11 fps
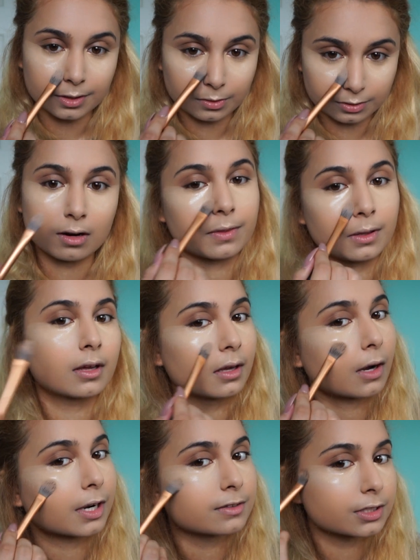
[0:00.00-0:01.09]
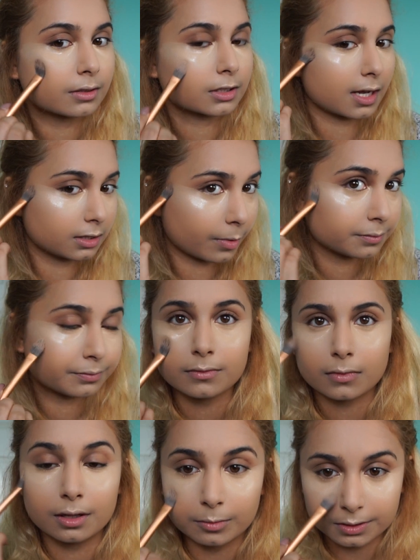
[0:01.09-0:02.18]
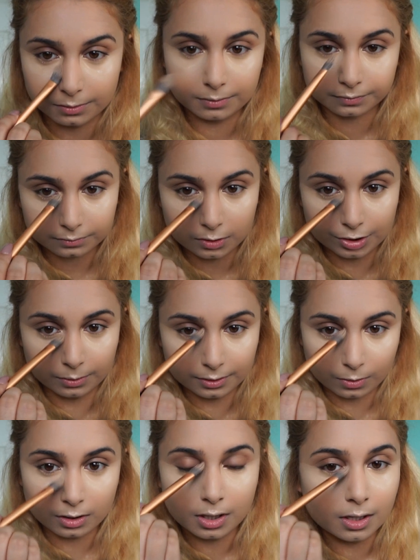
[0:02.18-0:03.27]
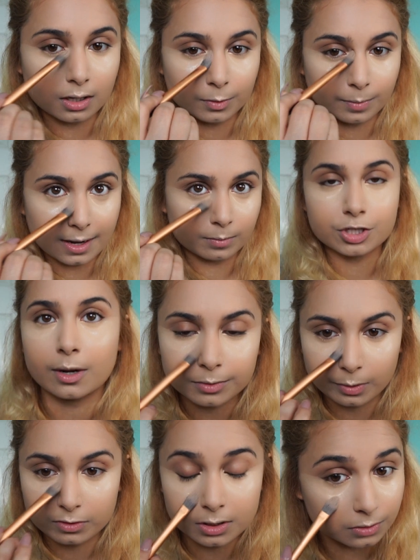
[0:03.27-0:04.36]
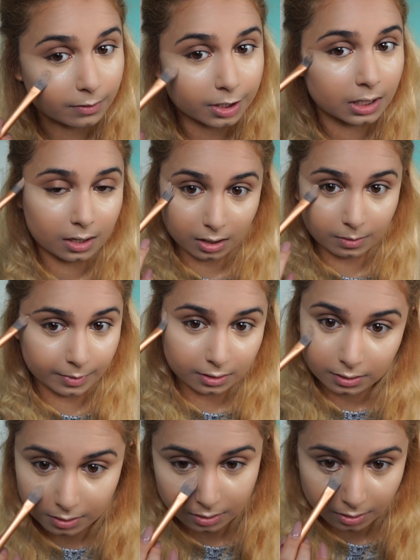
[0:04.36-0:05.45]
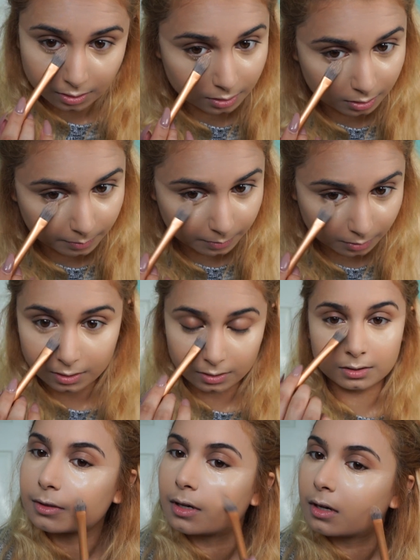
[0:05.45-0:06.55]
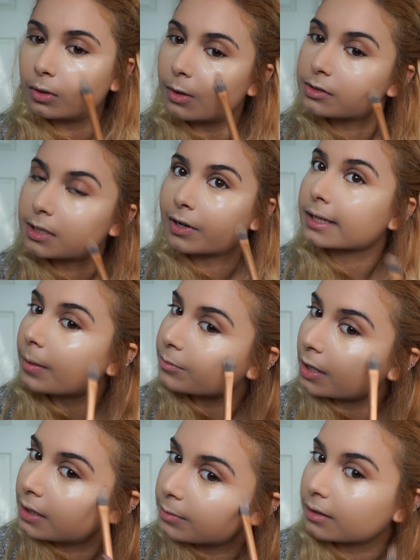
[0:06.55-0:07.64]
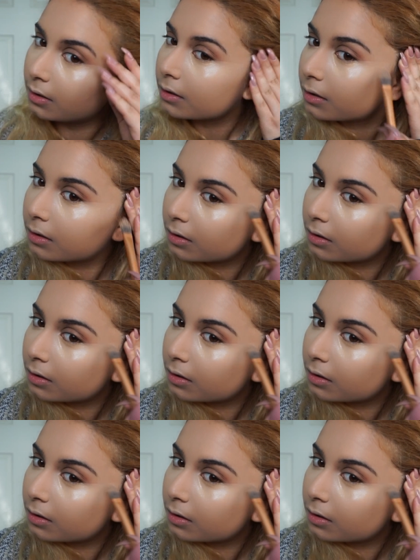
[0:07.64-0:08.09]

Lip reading: And now I'm going to start blending out this. So I'm going to start off with the outer edges first, just because it has the least amount of product.